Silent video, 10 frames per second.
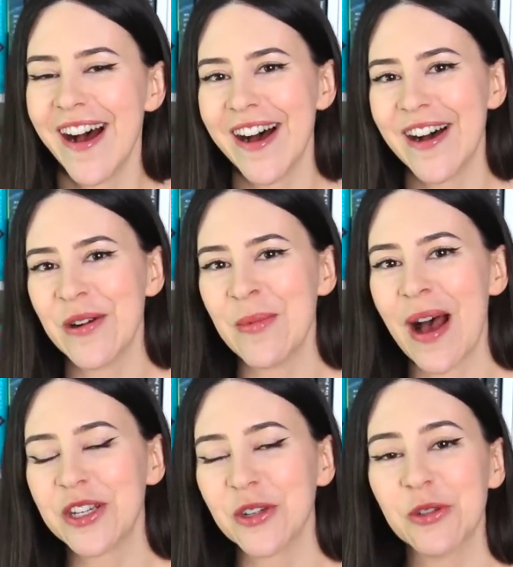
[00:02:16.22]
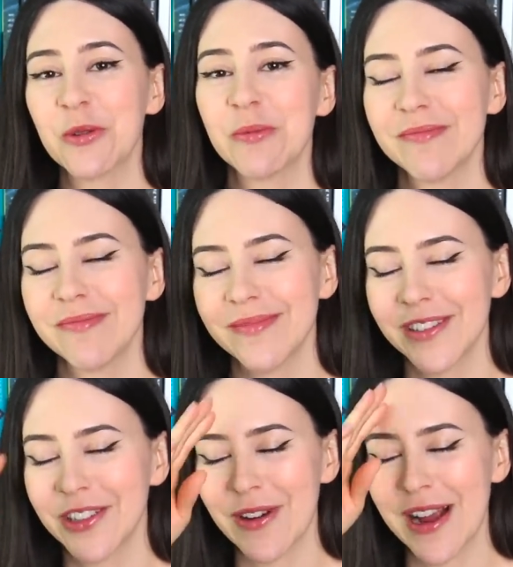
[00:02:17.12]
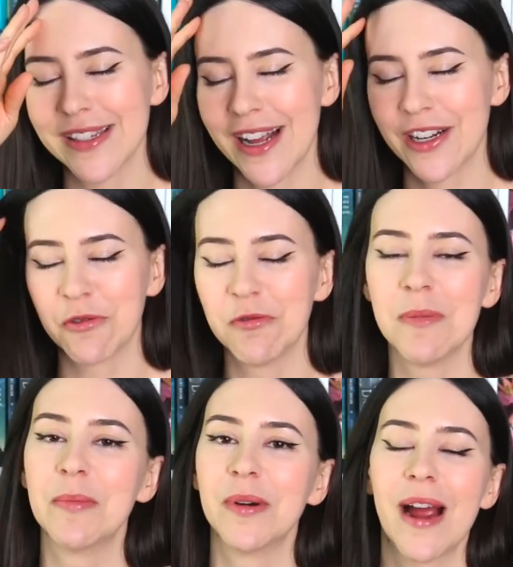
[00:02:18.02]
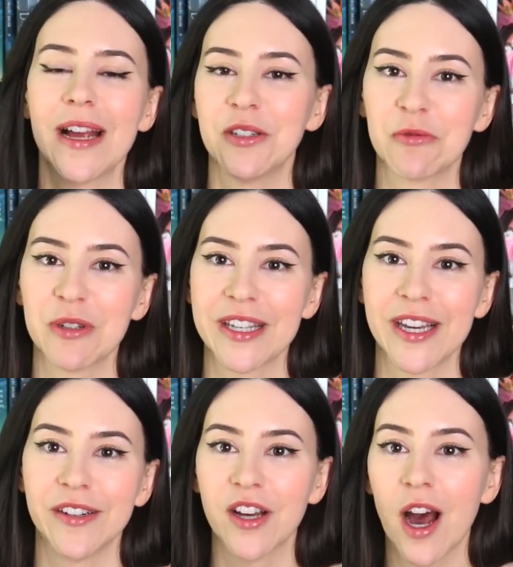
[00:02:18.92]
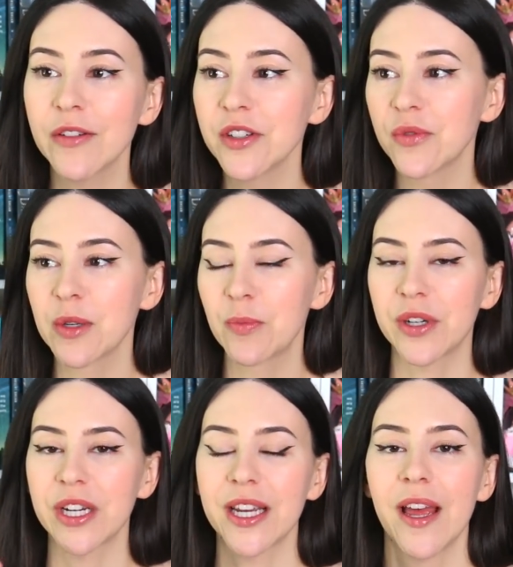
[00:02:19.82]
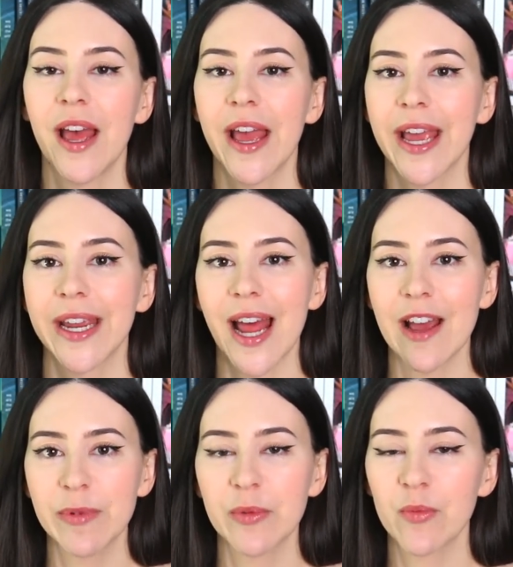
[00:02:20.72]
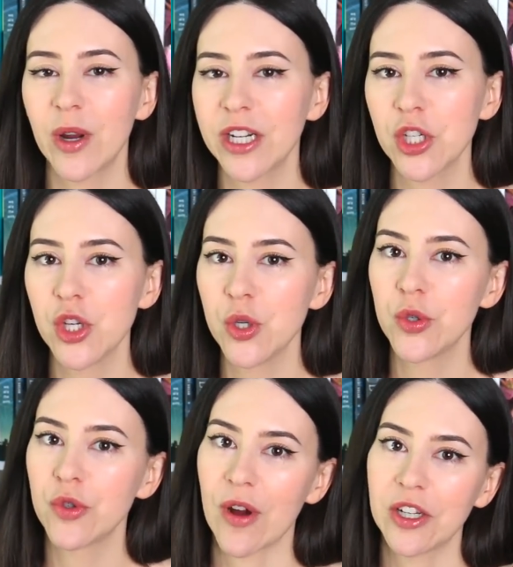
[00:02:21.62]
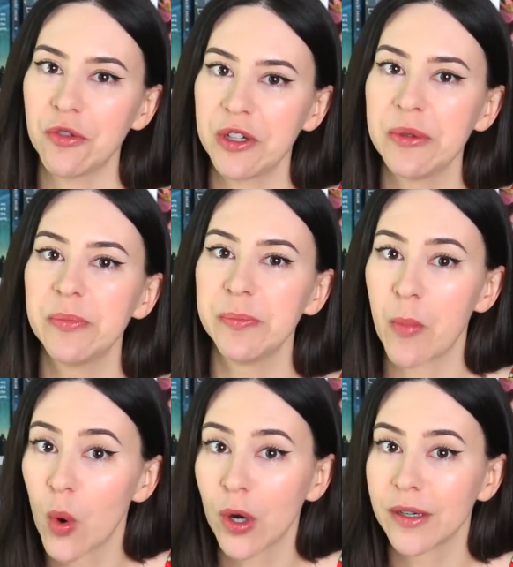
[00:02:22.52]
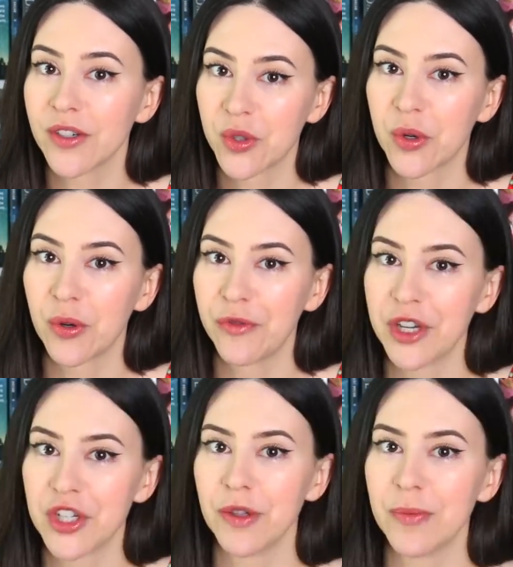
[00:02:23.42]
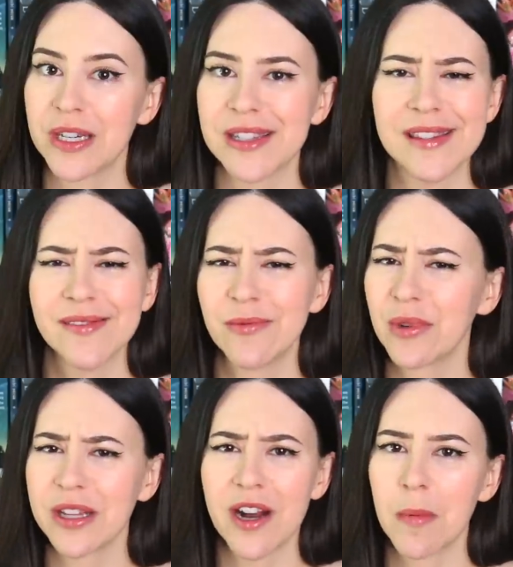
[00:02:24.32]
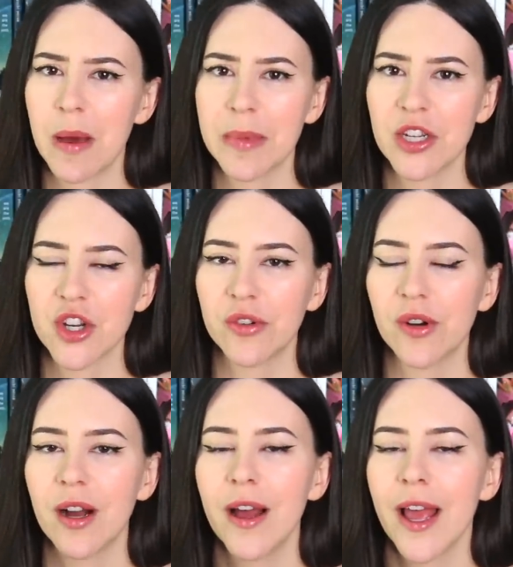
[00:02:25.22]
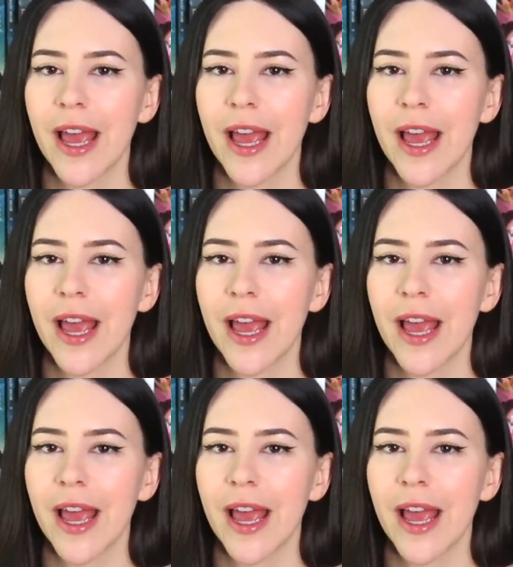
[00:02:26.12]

Um, I don't know the rest. I don't remember. I don't really care. The cover is really pretty. And I've been wanting to try to read more historical fiction because it's really not my main genre.